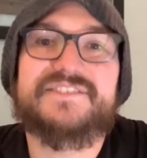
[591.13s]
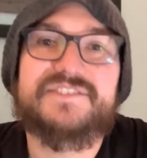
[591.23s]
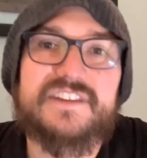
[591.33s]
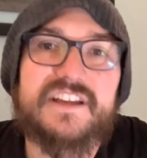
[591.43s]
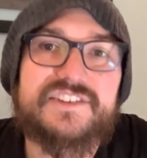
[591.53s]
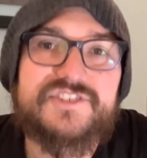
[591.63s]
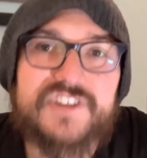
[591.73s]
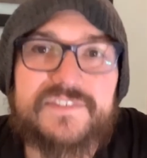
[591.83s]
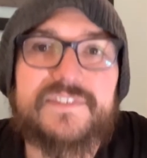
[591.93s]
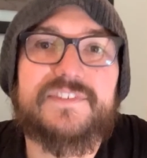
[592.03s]

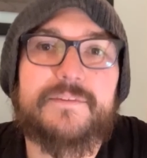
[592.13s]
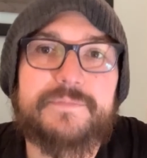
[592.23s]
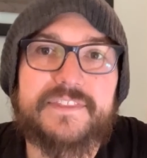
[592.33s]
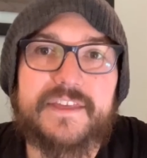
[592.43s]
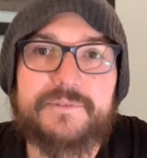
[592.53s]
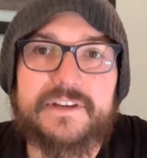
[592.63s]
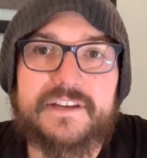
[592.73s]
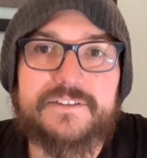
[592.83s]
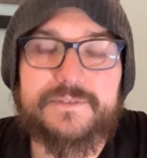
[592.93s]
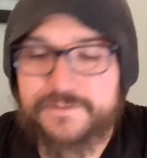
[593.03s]
Just something that we need
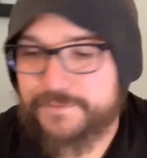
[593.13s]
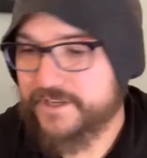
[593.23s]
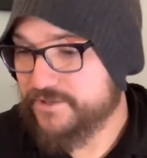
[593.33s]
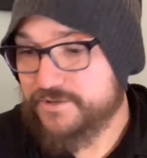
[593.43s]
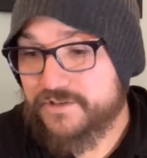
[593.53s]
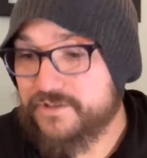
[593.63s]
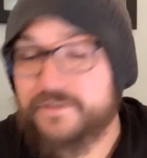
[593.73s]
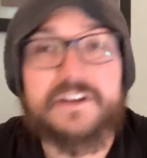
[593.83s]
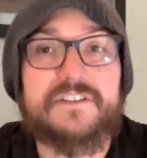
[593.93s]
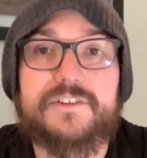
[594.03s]
to explain. You can
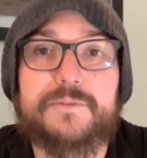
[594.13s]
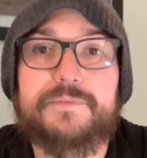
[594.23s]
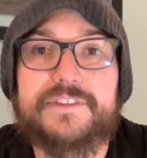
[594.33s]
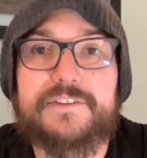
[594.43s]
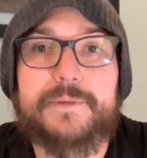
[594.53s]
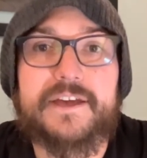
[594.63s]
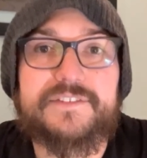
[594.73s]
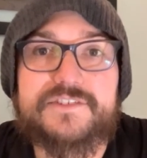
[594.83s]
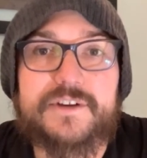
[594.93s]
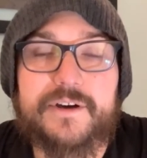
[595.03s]
interpret this passage
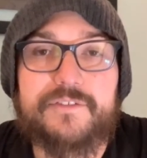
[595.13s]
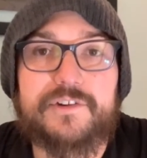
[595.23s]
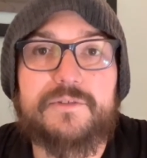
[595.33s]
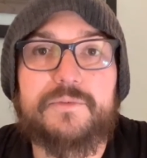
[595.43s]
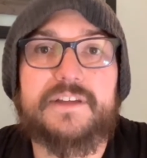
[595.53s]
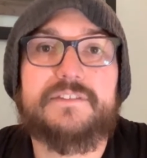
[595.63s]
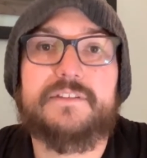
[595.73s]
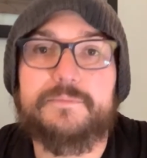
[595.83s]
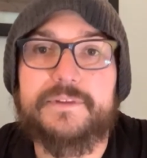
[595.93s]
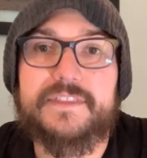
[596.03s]
however you want to,
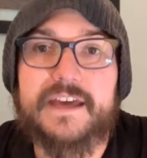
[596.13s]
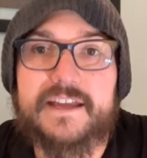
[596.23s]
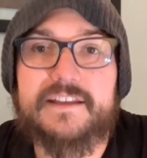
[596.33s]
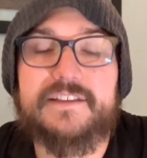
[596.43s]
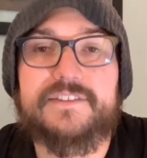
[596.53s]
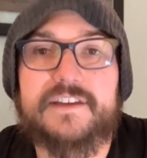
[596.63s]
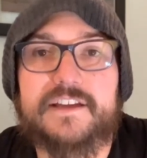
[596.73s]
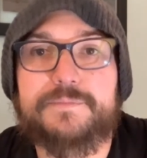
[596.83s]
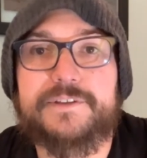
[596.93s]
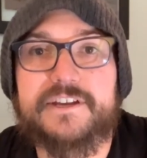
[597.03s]
but that is an
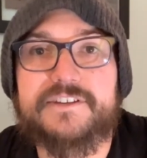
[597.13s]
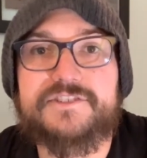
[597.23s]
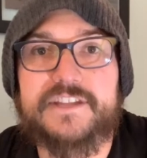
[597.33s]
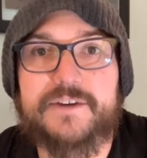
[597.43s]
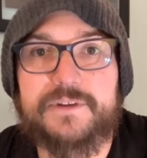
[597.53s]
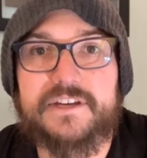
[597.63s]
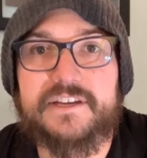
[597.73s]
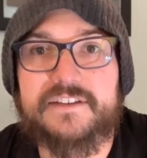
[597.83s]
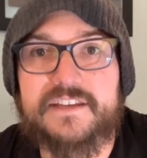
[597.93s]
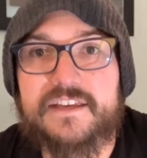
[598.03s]
explanation that we need to
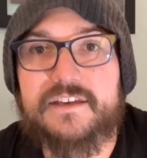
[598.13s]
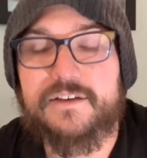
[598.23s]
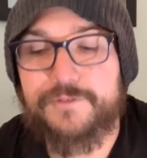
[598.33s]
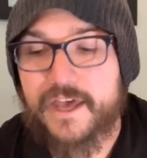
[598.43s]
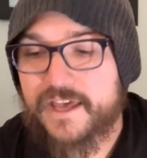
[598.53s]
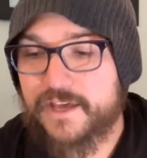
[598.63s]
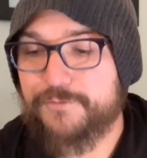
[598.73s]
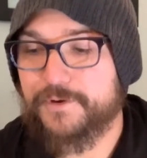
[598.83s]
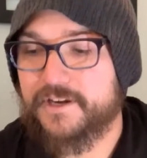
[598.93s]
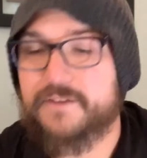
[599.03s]
give if we're
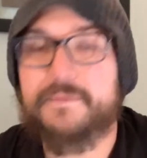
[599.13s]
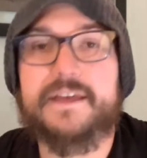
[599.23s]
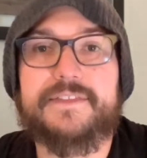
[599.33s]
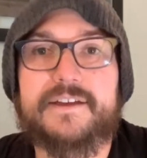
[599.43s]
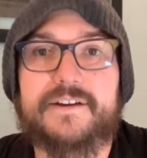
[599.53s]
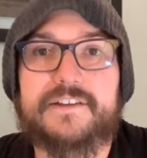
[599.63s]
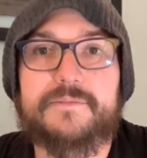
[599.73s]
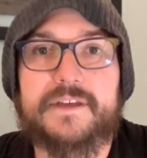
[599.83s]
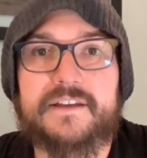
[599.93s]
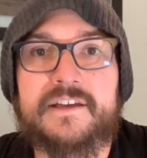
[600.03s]
going to make the
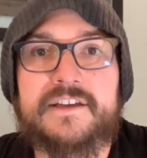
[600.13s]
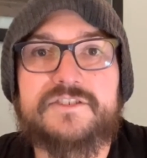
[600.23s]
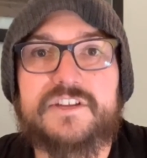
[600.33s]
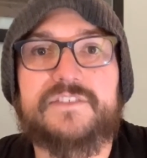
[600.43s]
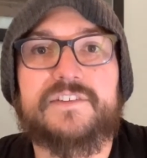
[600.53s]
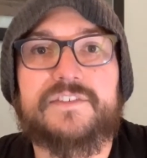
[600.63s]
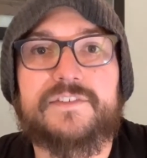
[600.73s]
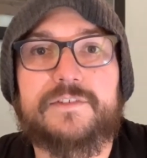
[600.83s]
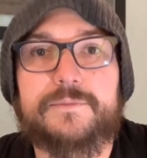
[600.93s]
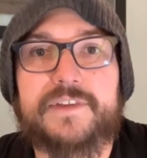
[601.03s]
argument Jesus
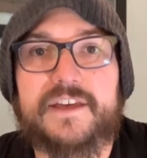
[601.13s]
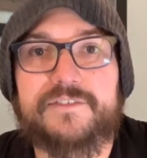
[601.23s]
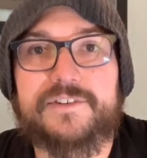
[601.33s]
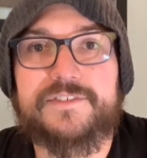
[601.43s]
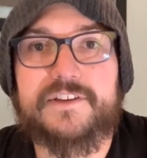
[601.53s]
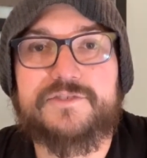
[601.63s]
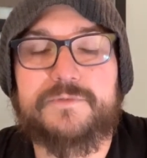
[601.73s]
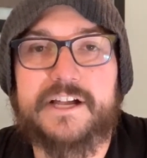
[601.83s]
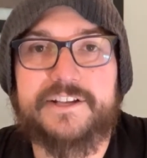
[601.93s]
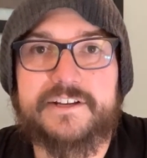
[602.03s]
assumes
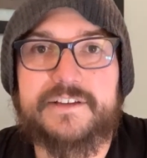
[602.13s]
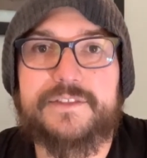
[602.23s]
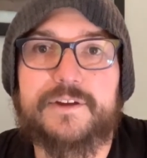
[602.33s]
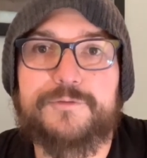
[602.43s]
heterosexuality, therefore